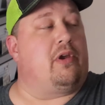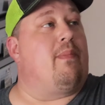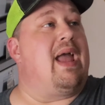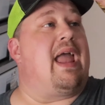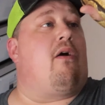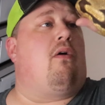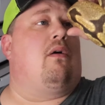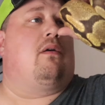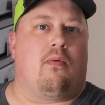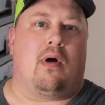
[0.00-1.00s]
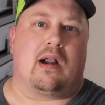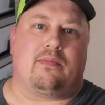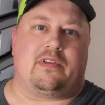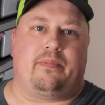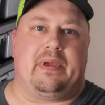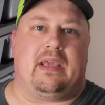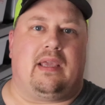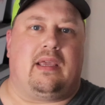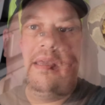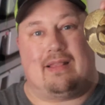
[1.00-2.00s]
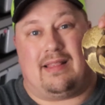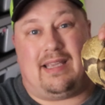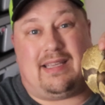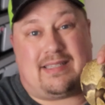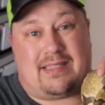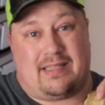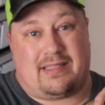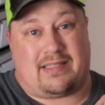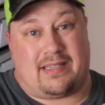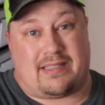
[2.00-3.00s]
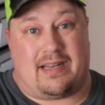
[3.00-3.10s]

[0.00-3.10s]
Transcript: your male, you're going to want them to be at least 6